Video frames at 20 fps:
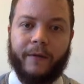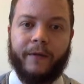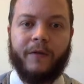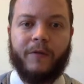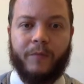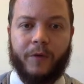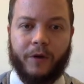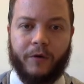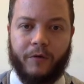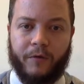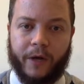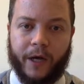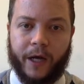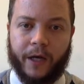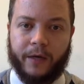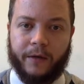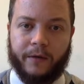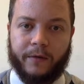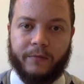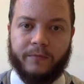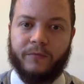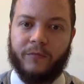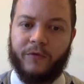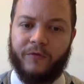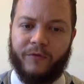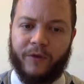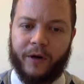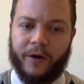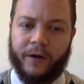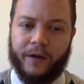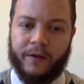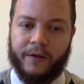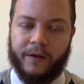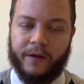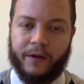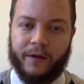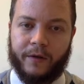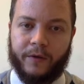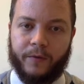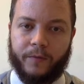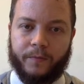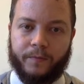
that's been created. Very easy to do.